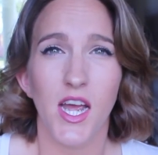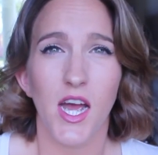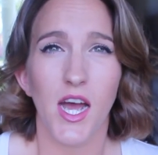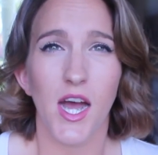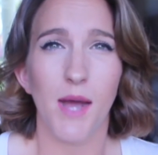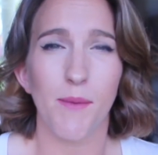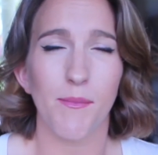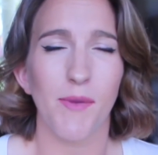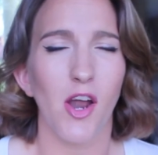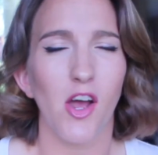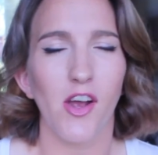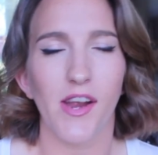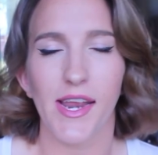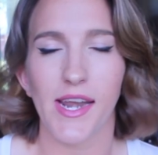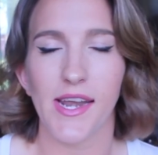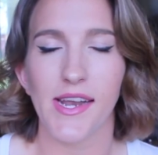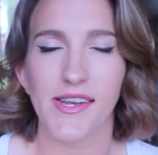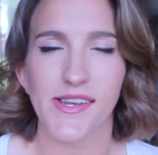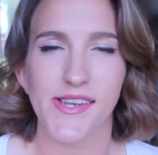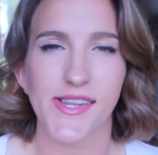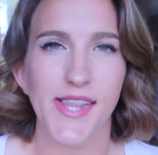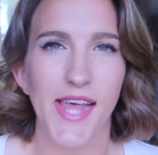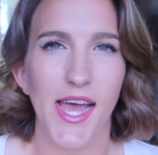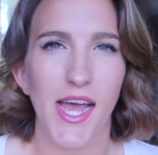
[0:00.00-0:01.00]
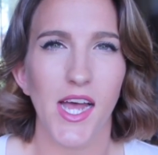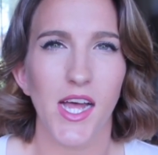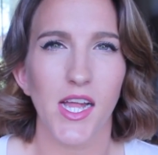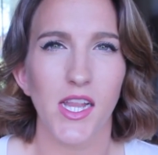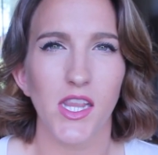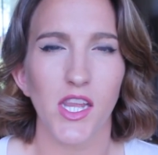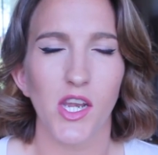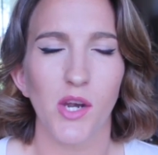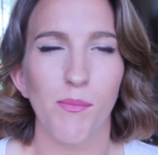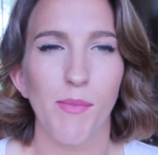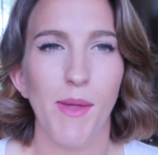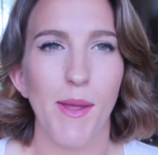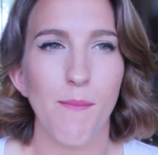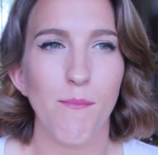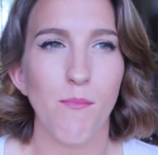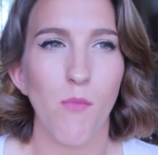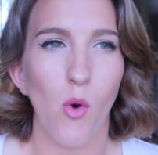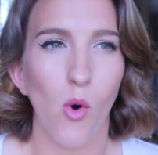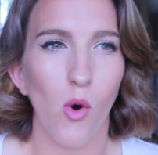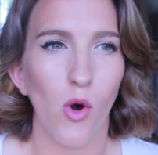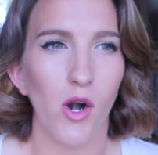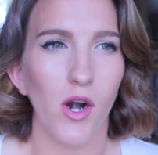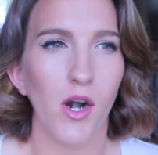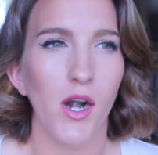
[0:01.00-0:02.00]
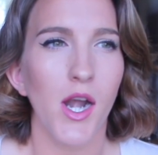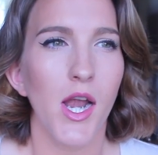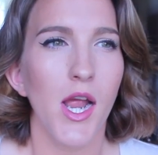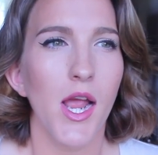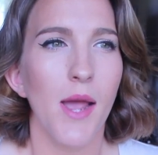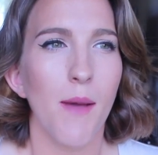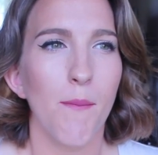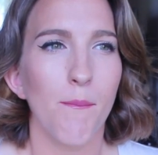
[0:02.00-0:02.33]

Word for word: um, and I'll get into that a little bit more.